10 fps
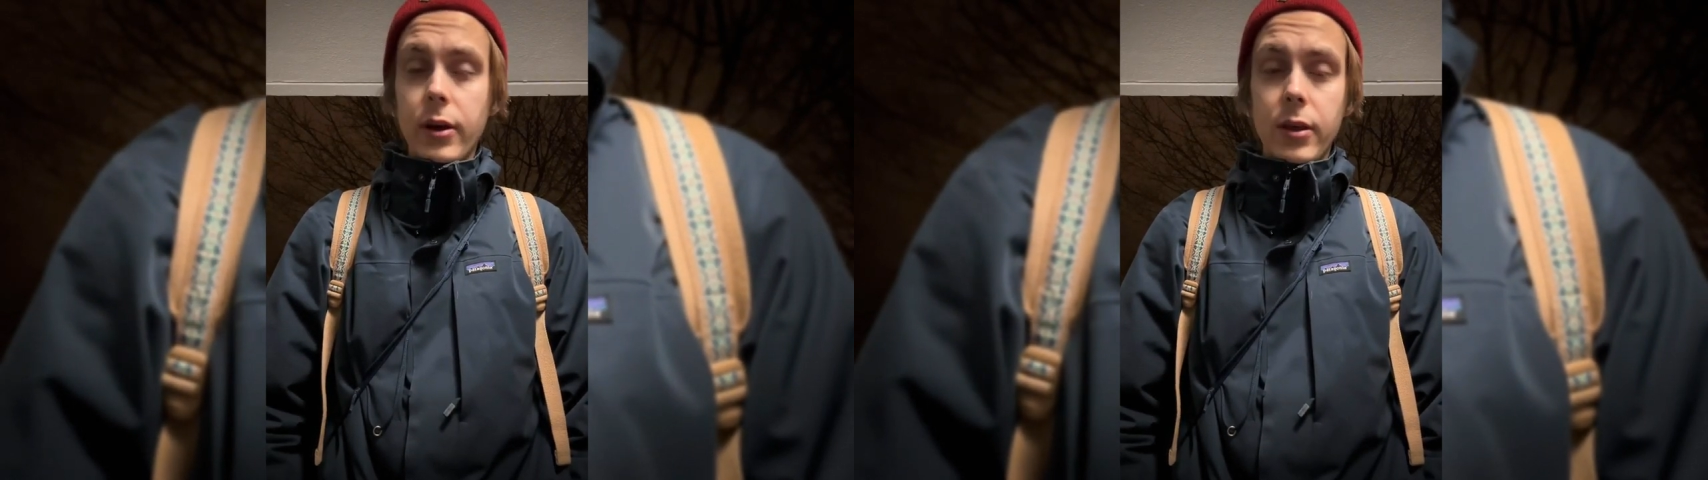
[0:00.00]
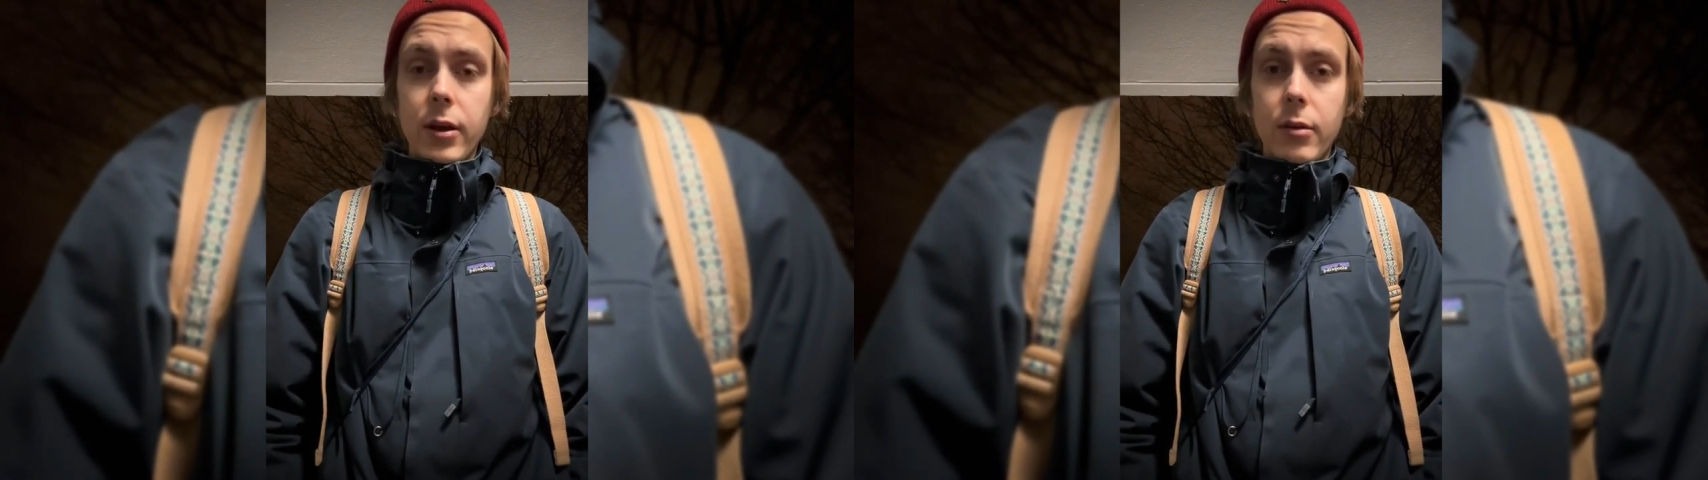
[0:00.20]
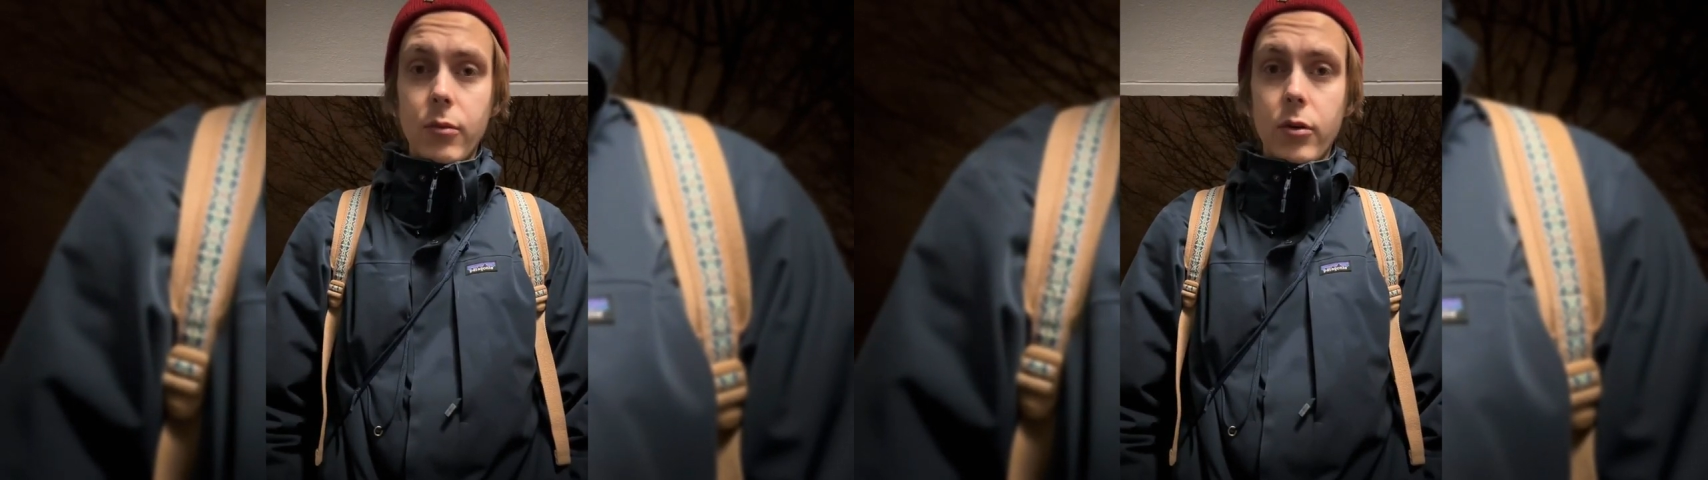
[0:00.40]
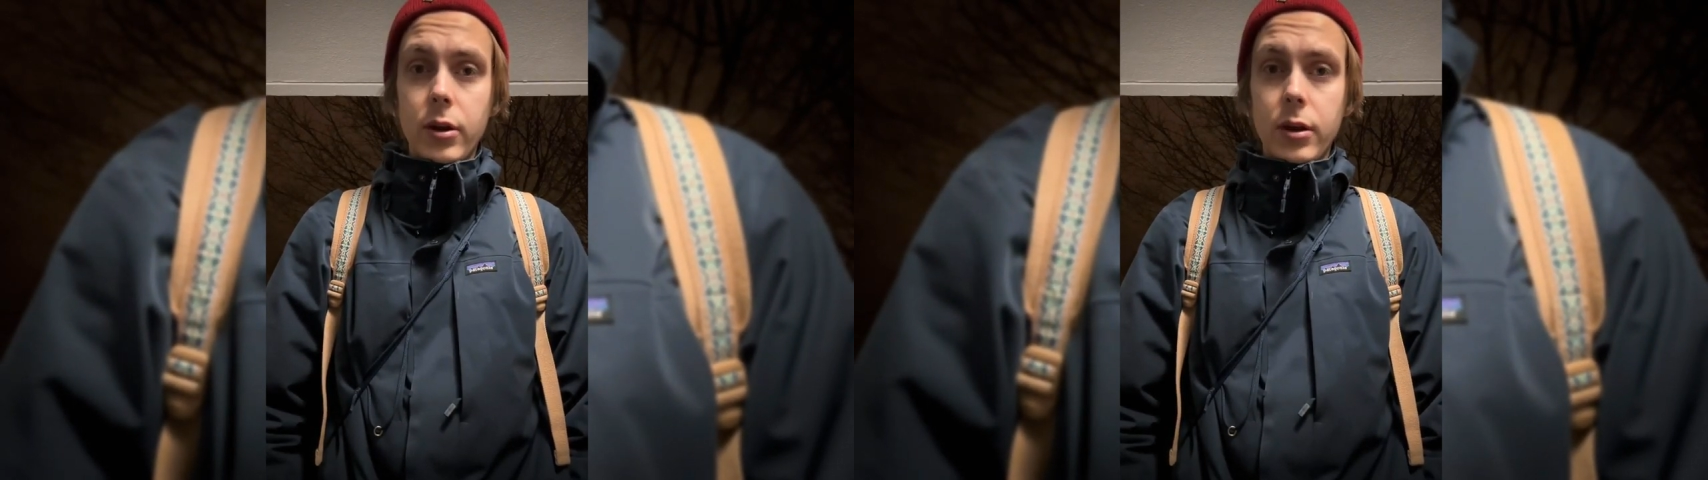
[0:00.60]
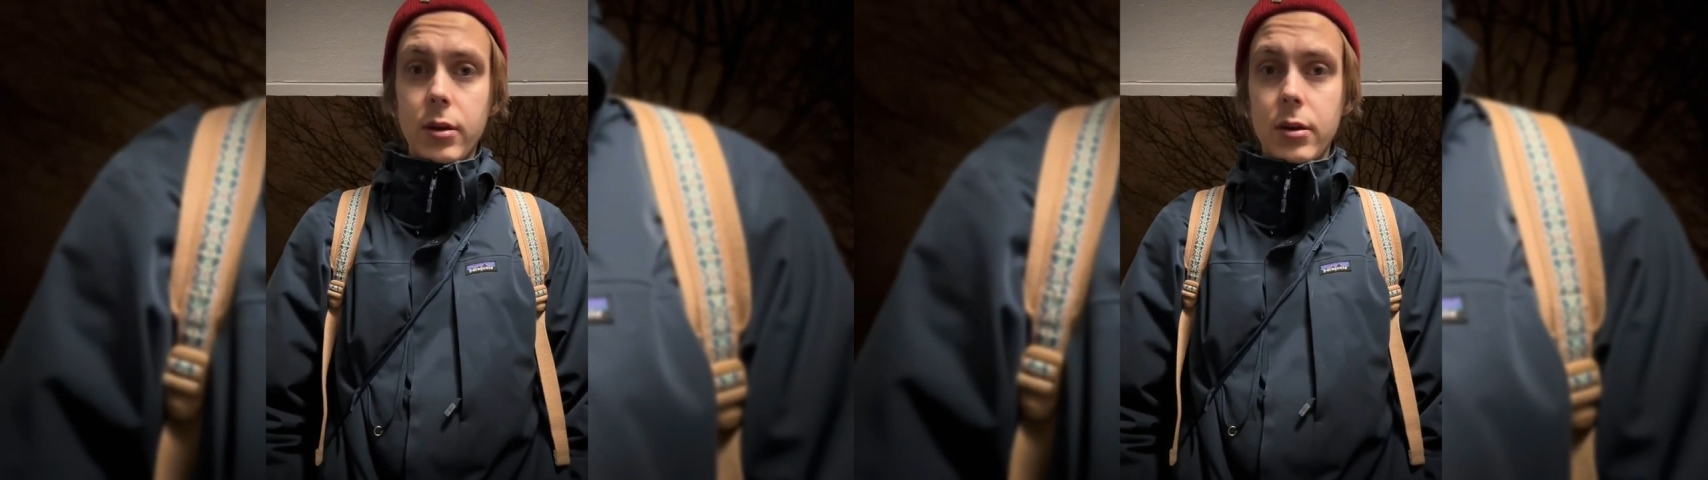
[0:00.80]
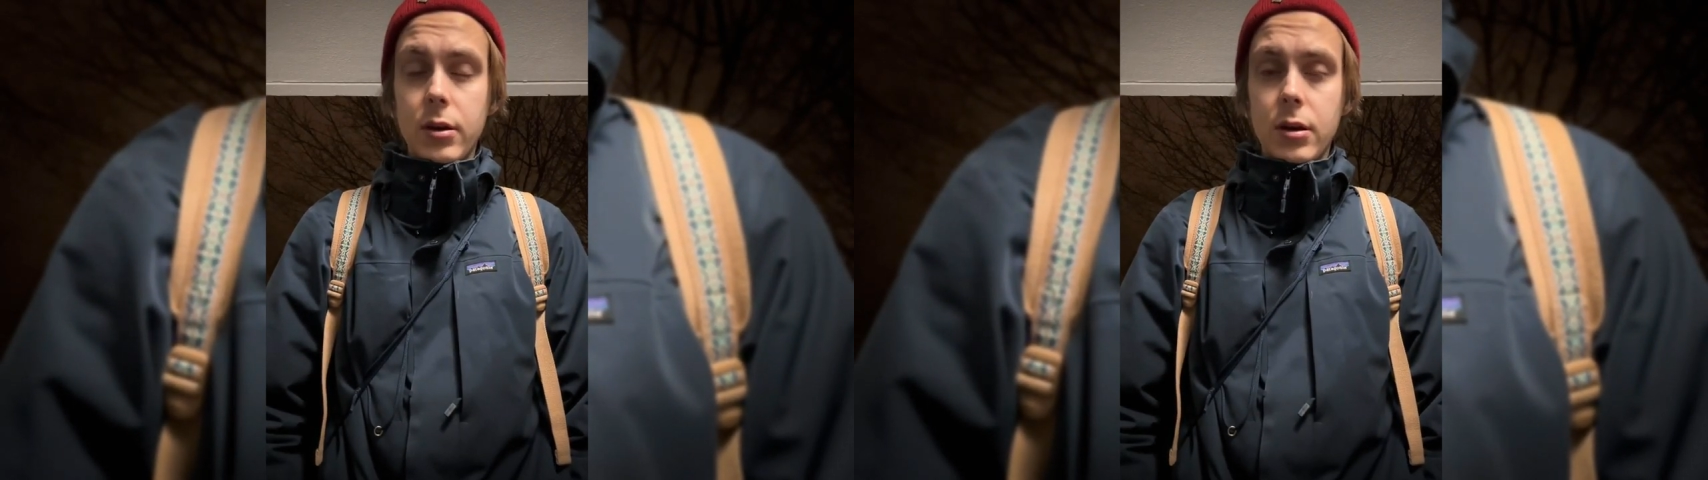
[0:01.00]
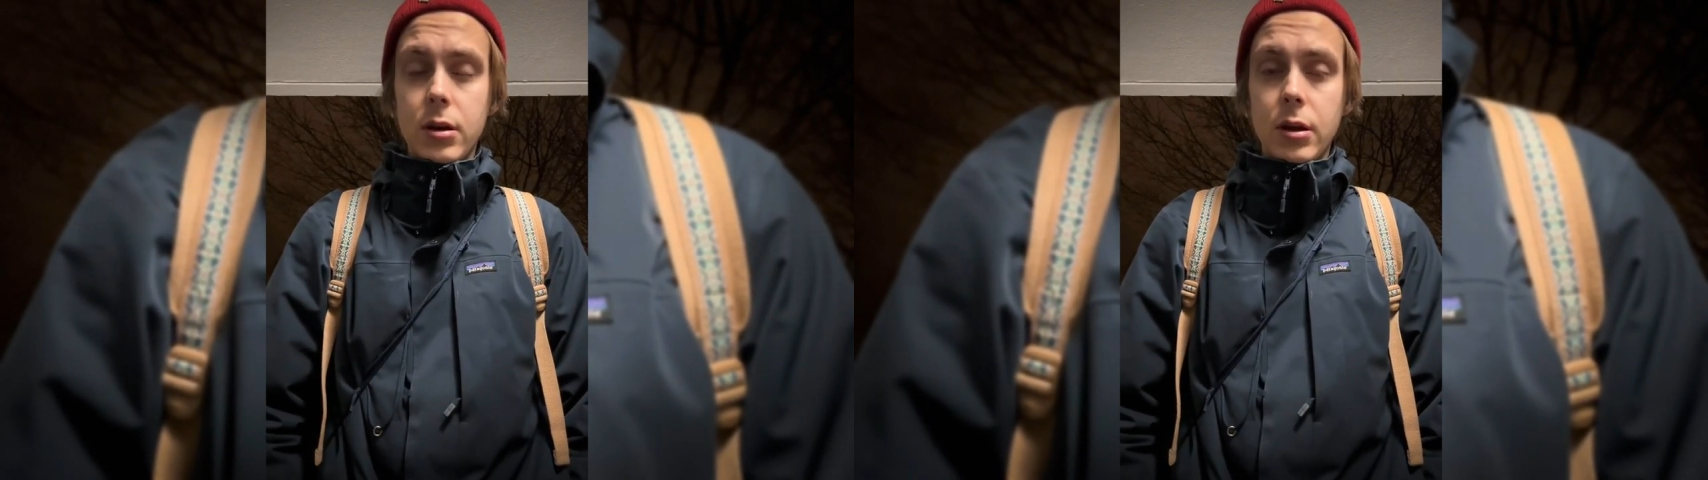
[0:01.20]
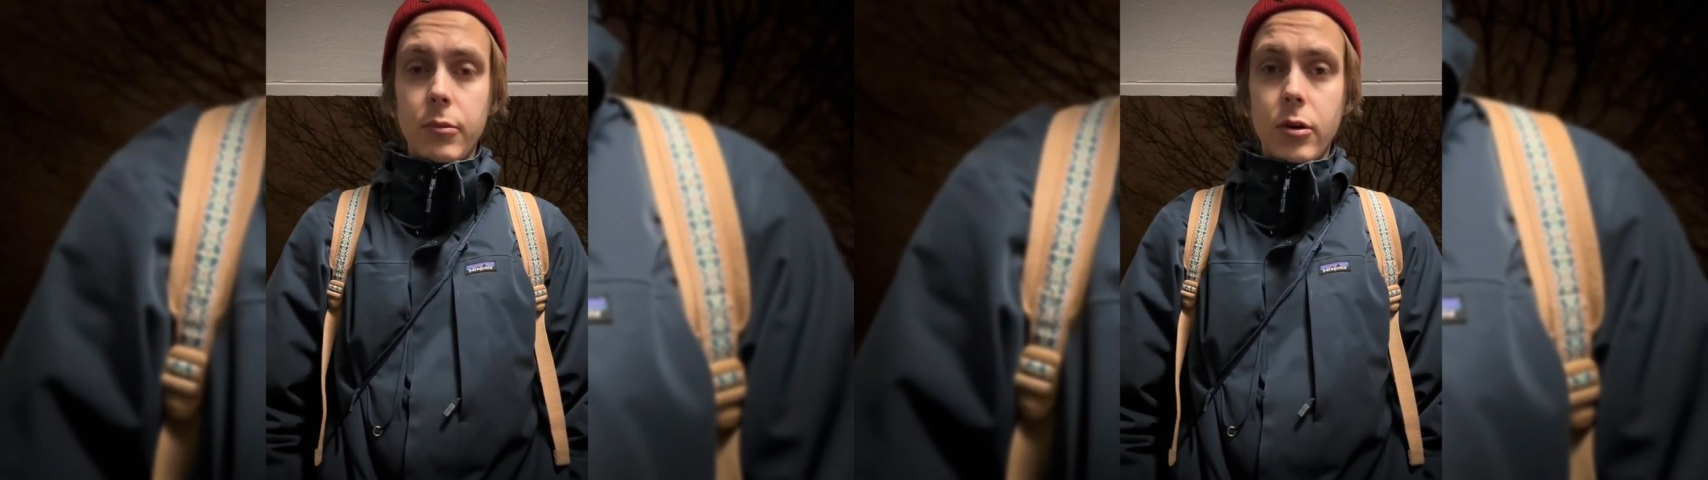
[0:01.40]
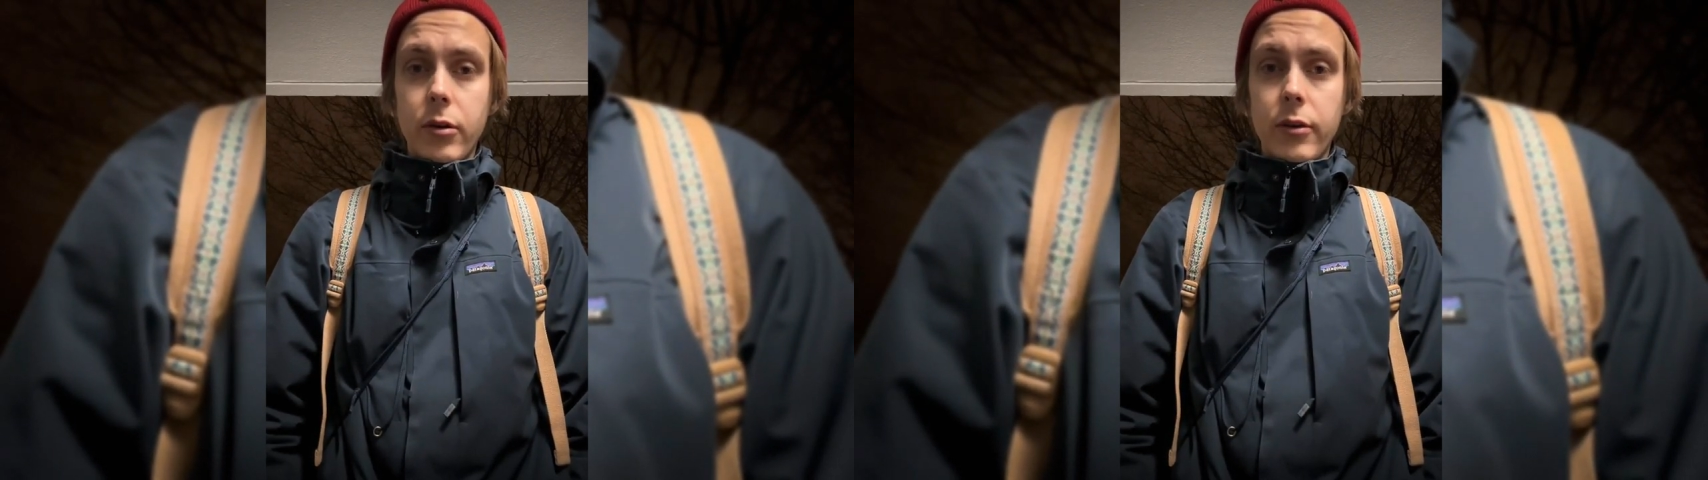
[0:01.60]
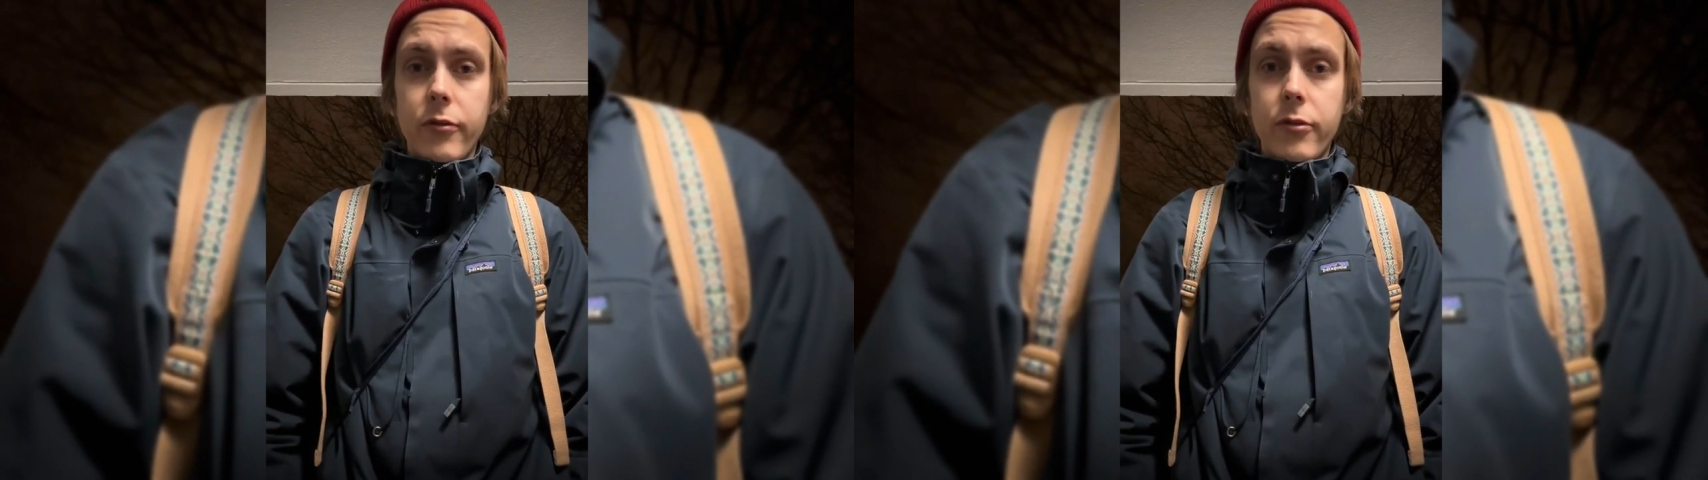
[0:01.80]
in the morning, and I'm
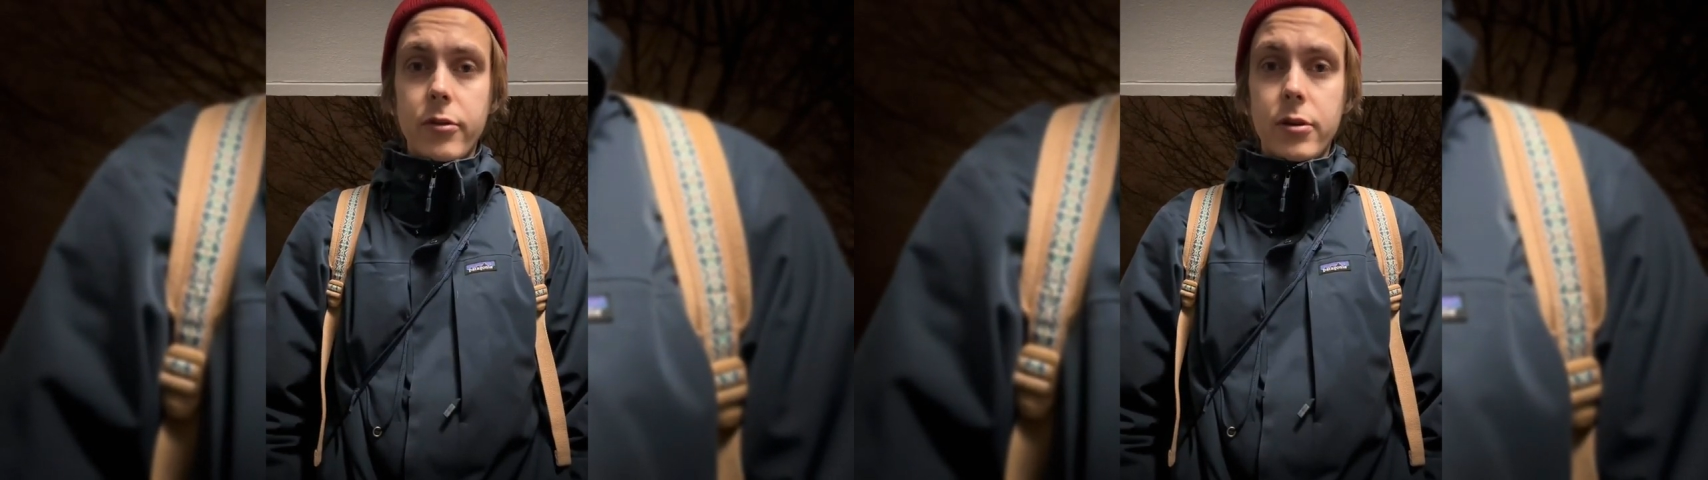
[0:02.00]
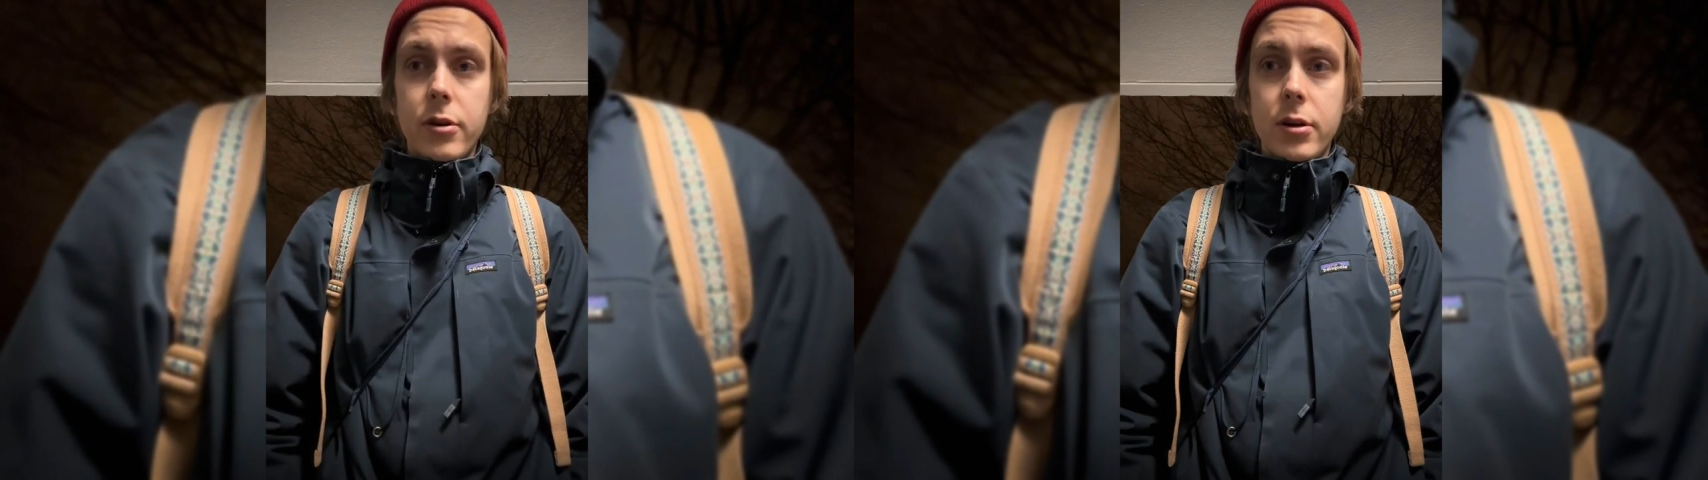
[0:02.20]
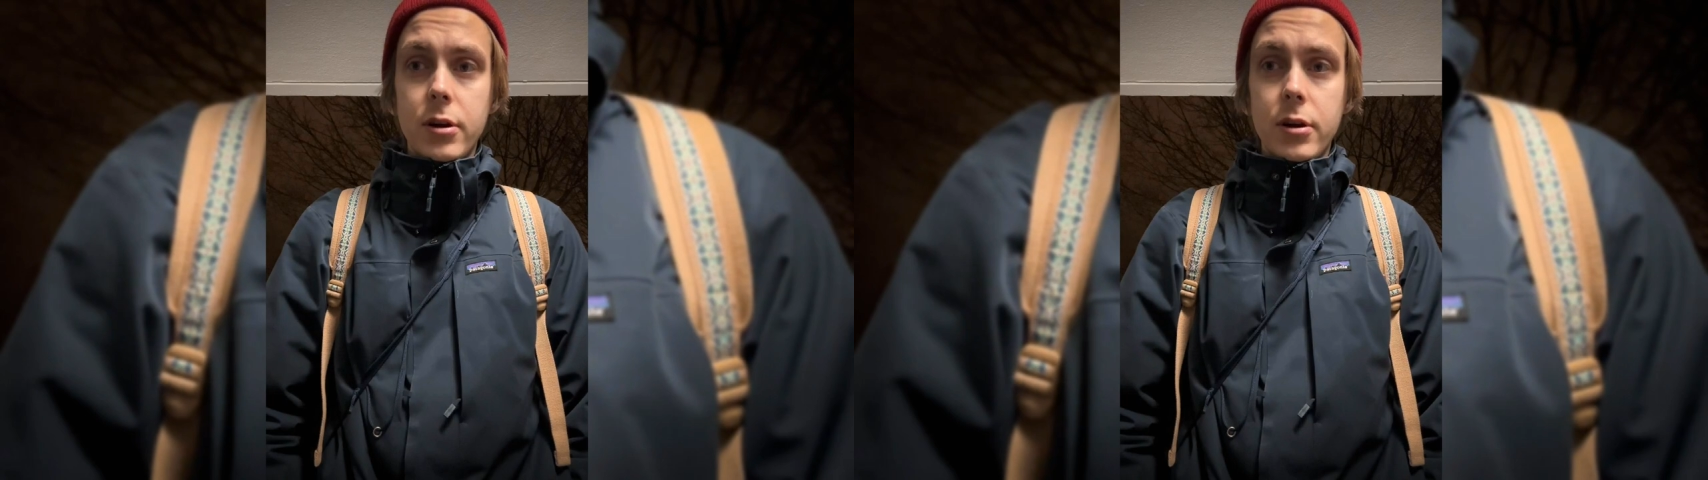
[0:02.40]
going for